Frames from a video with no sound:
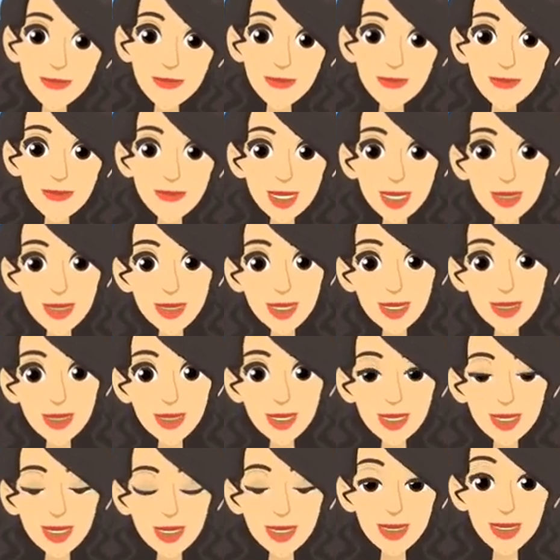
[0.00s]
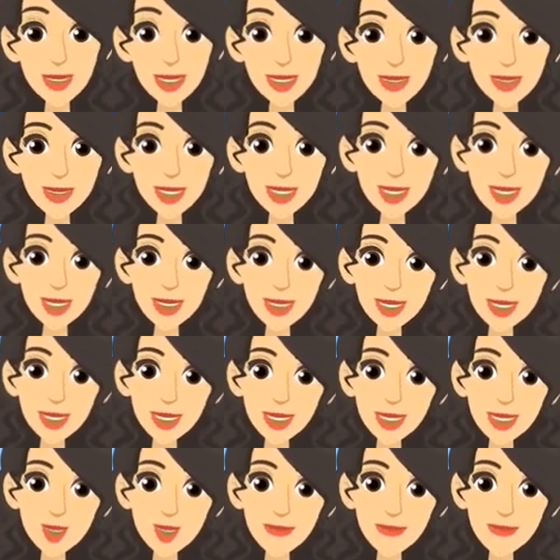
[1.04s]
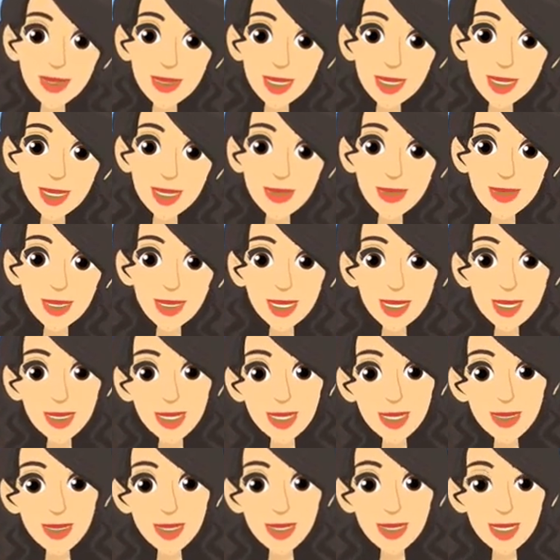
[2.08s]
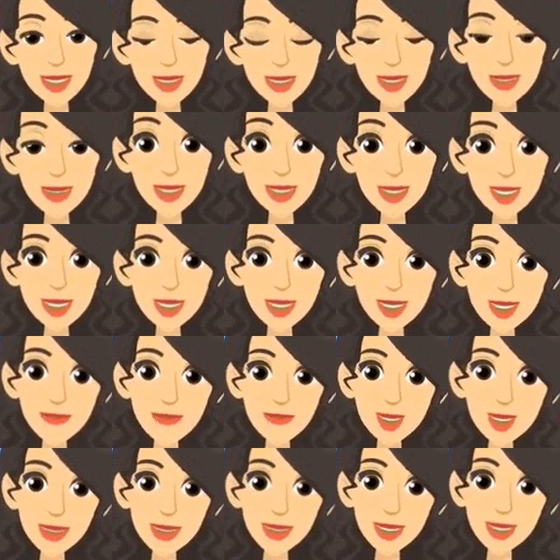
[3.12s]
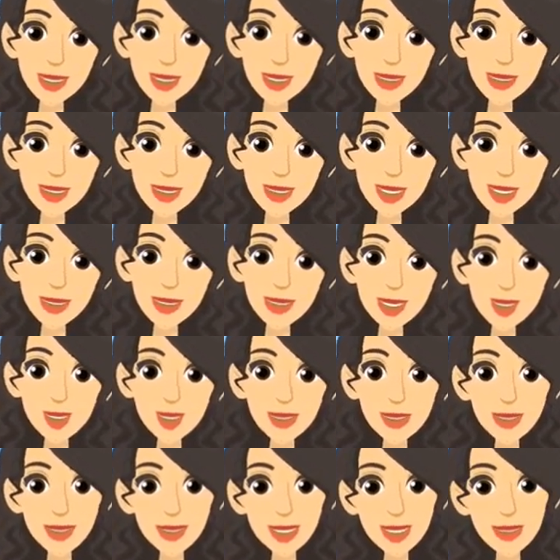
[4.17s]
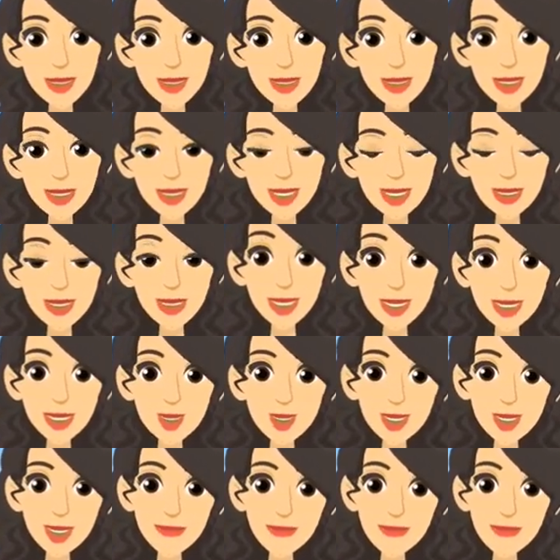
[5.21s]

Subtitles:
They can review documents, provide legal advice, and help safeguard your interests.